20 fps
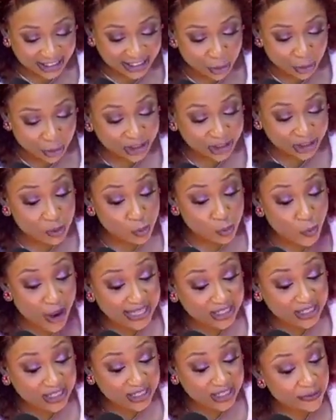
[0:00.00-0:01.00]
She went
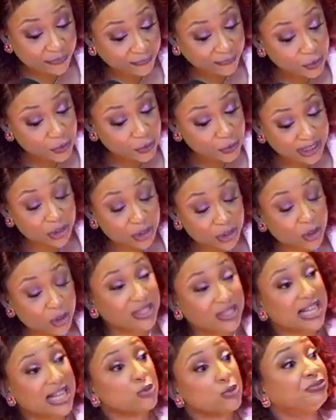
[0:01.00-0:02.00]
to the field in order
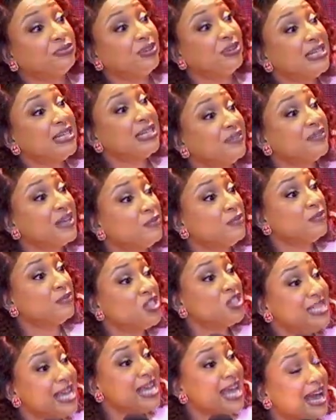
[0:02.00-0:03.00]
to find favor.
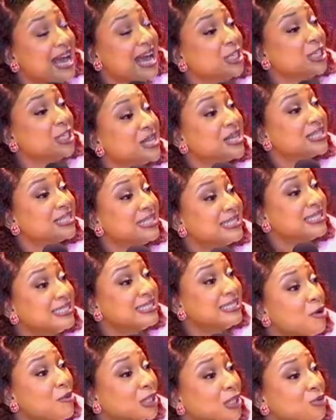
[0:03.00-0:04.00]
Yay. And you are sitting
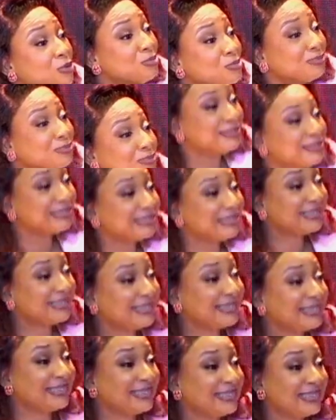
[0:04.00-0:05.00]
down at home.
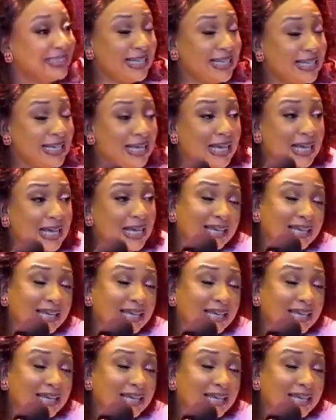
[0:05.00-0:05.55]
Yay.